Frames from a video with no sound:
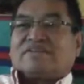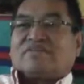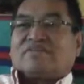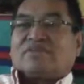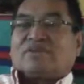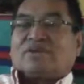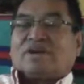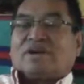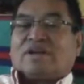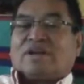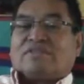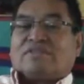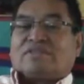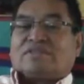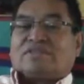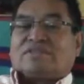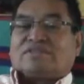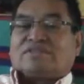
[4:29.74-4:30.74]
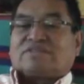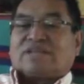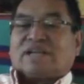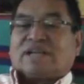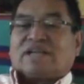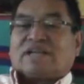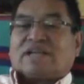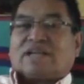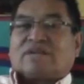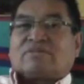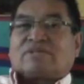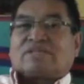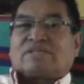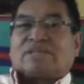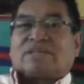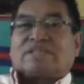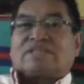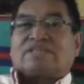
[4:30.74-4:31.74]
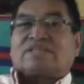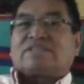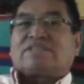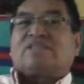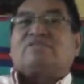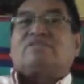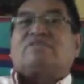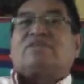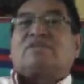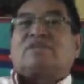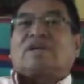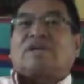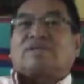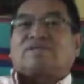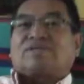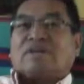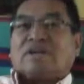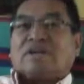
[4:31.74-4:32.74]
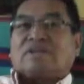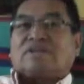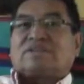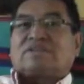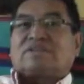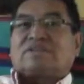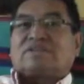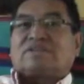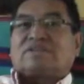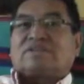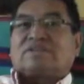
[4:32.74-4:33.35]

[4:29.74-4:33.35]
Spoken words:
4 levels of Cheyenne language at Chief Donai College.